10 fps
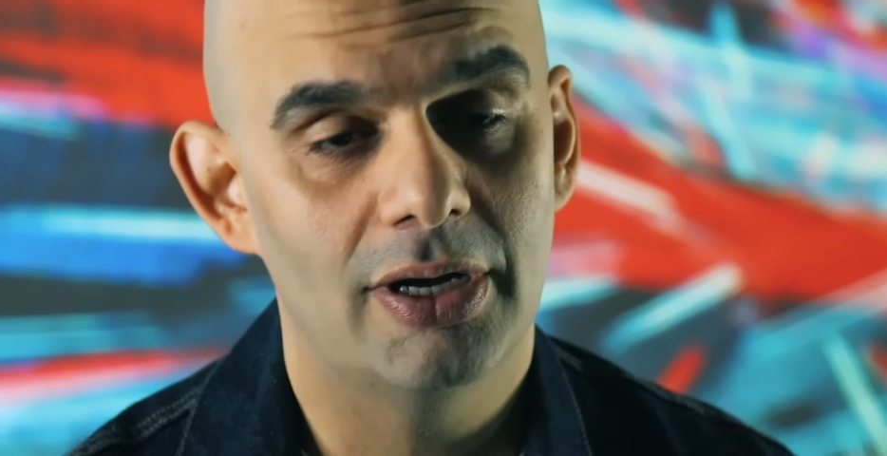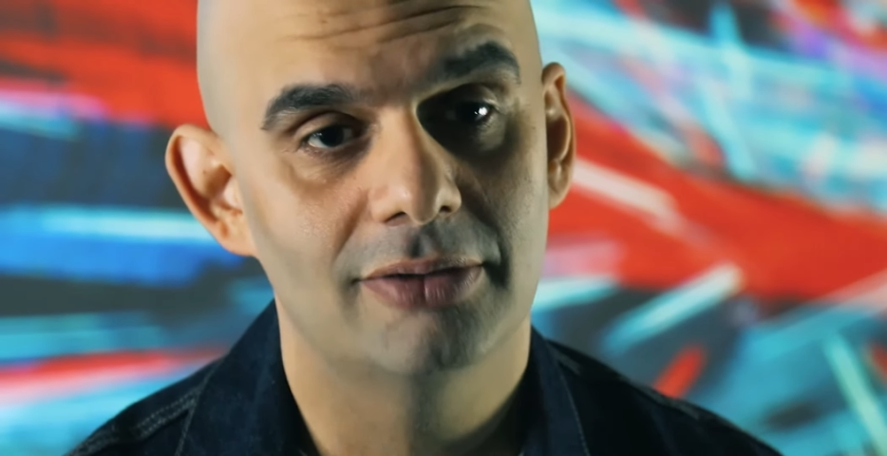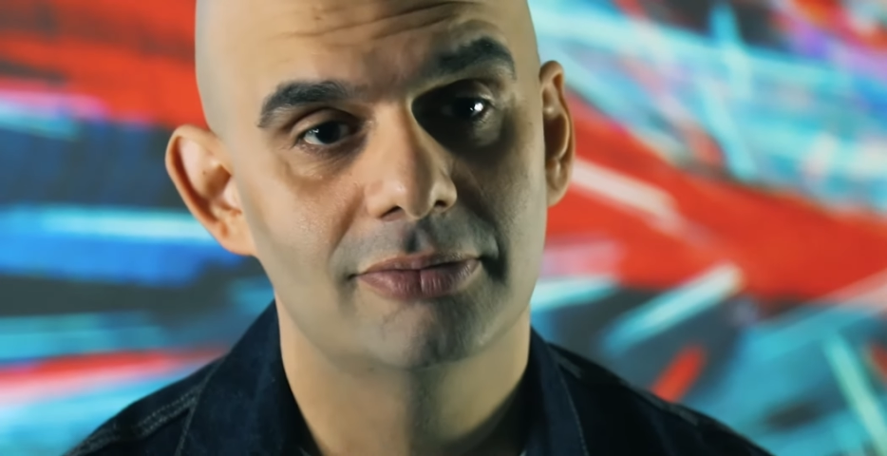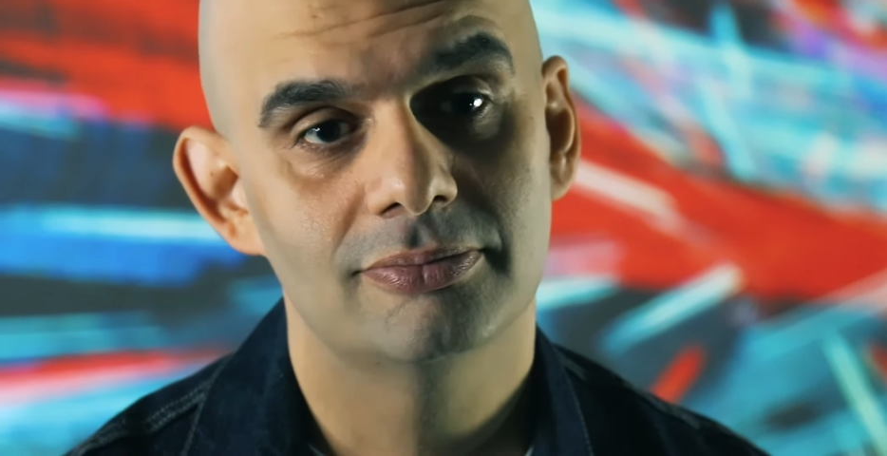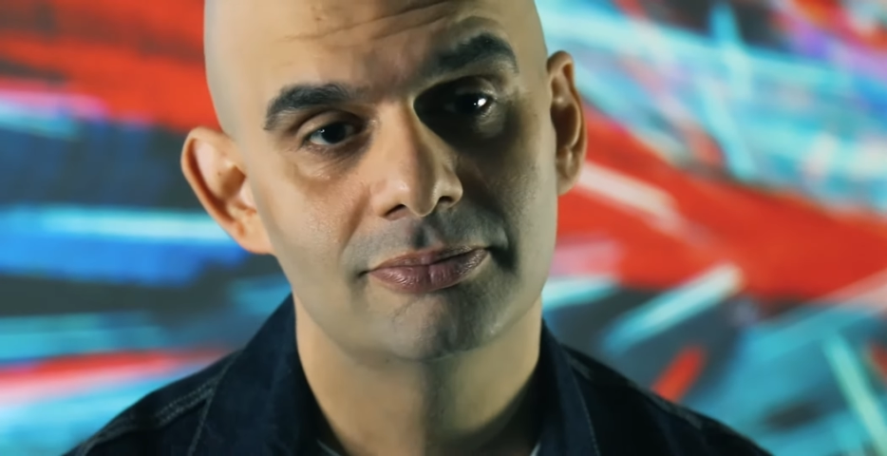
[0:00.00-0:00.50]
are,
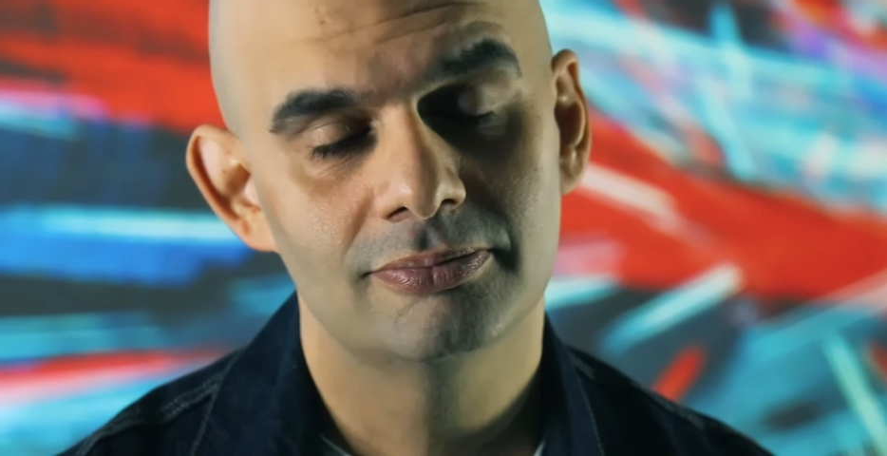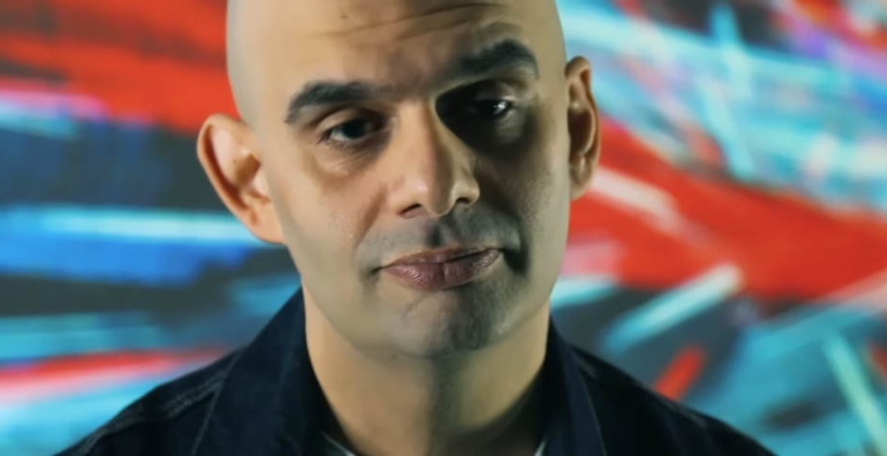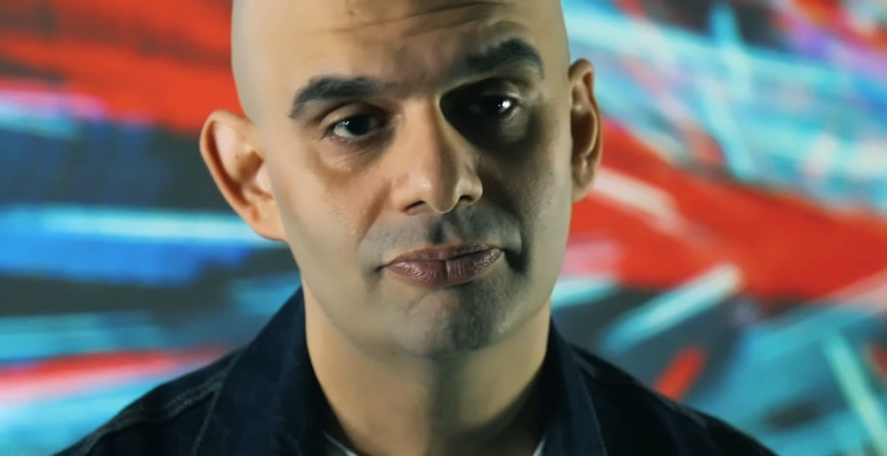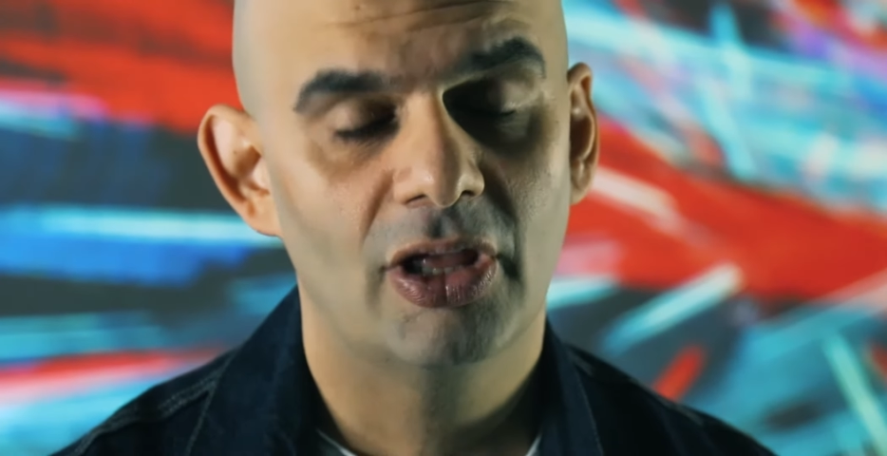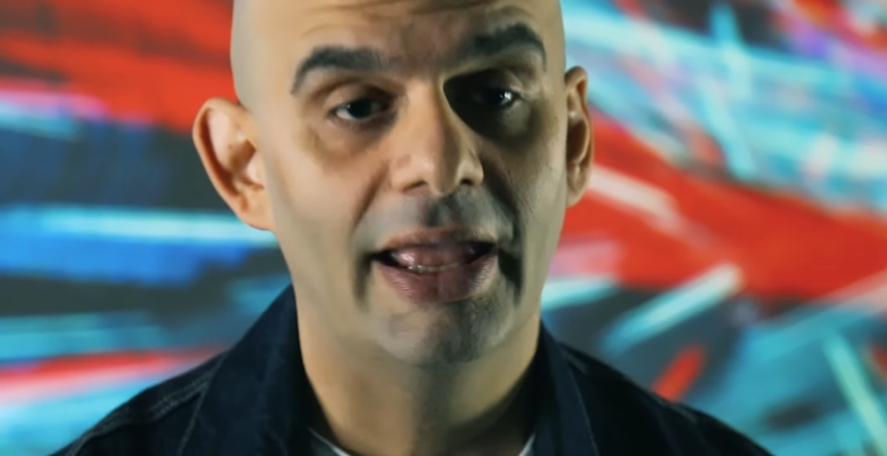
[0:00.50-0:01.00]

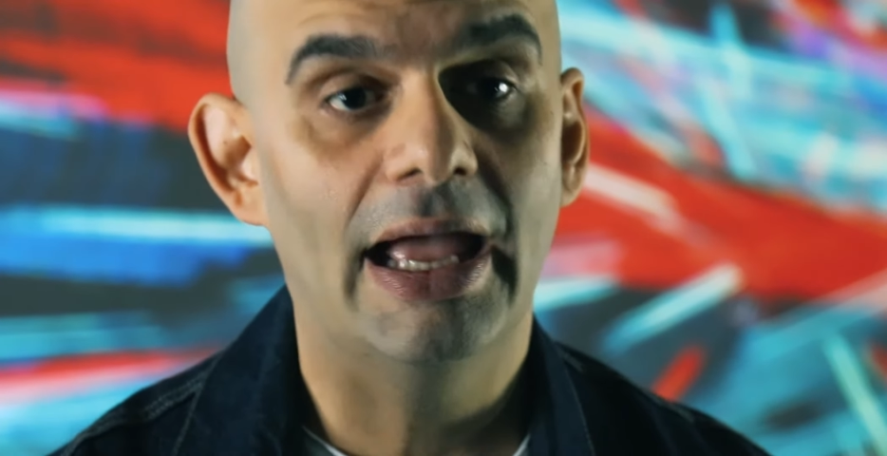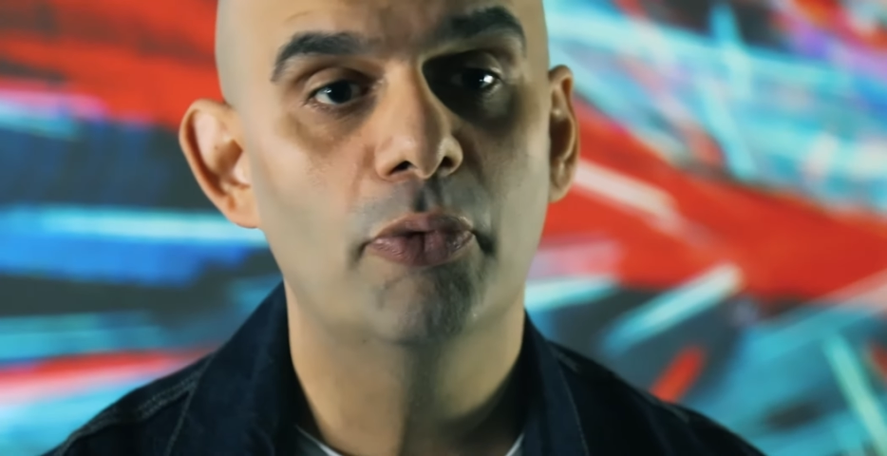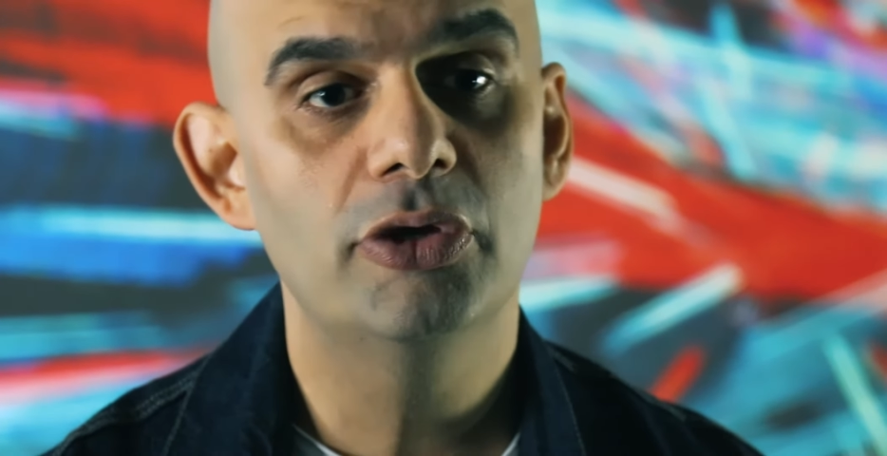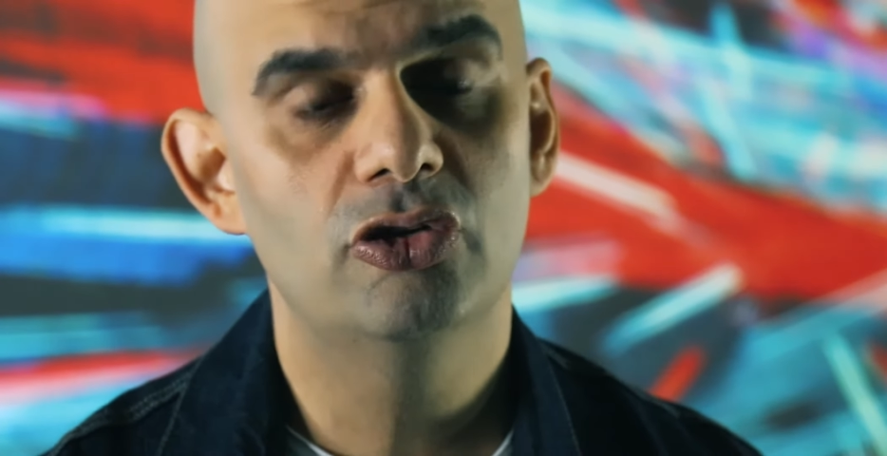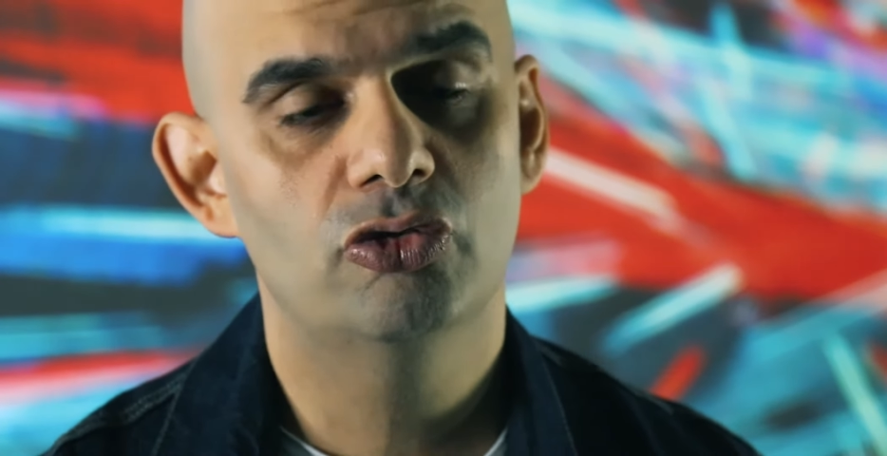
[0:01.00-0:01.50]
how
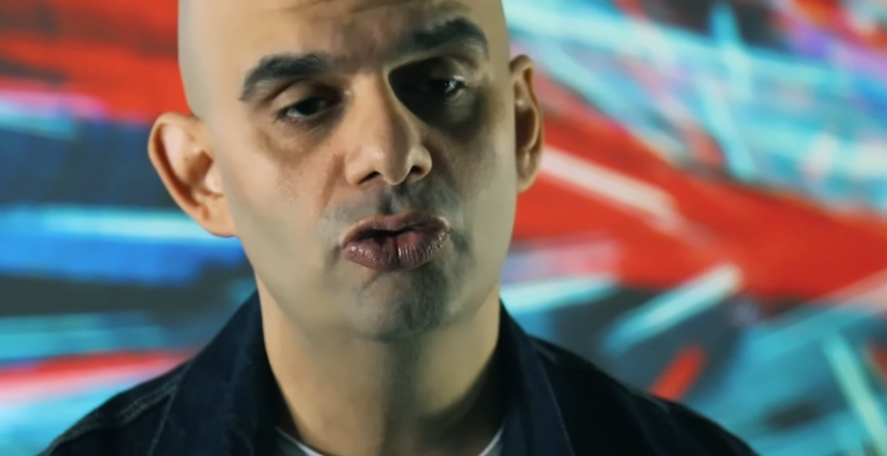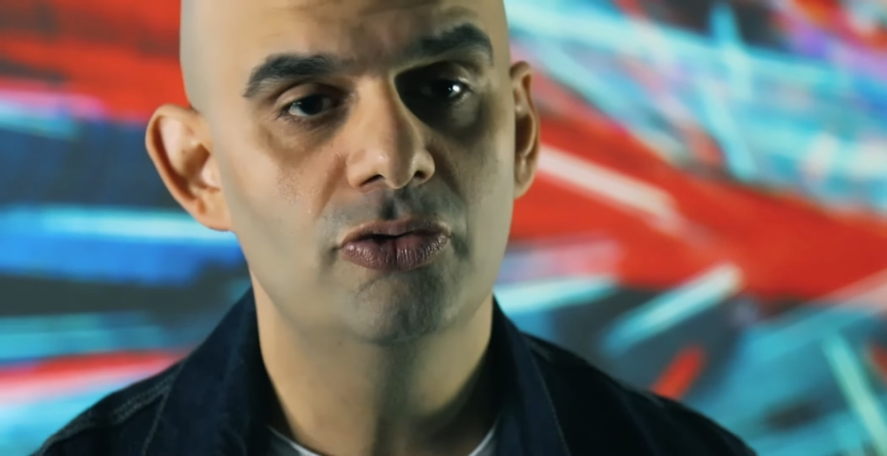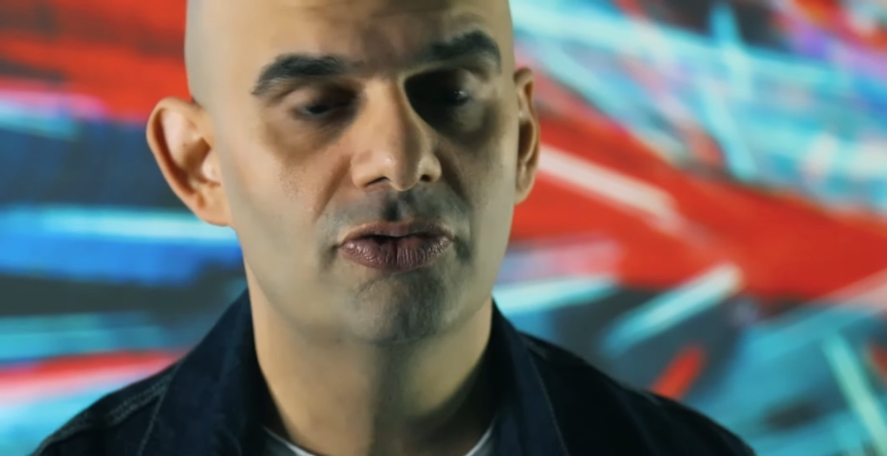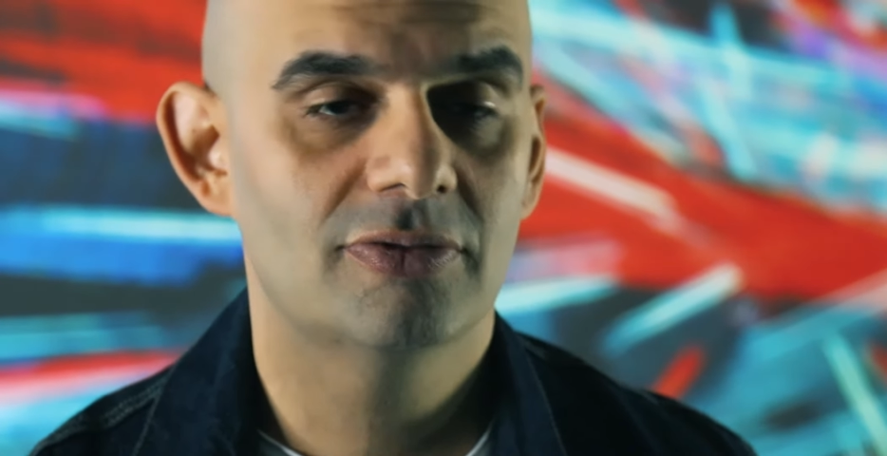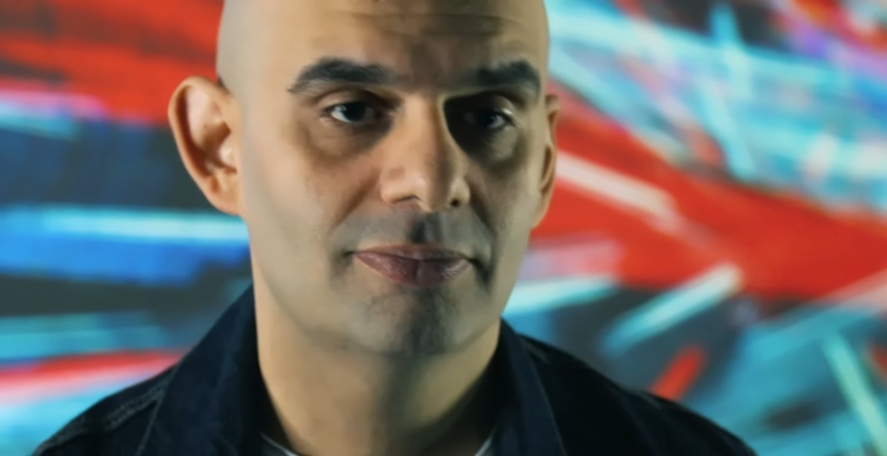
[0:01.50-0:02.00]
will you
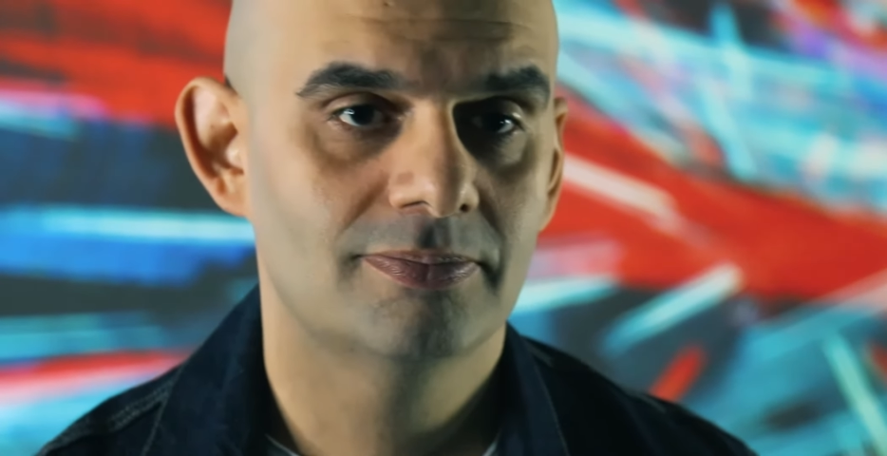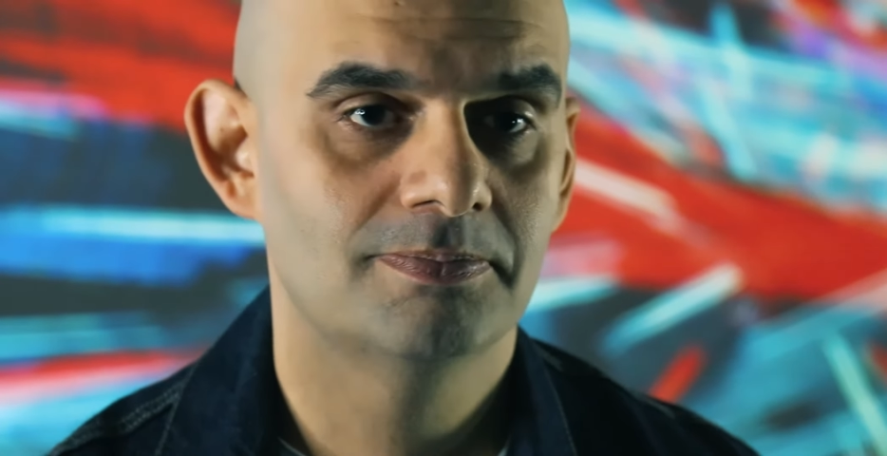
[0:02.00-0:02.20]
choose?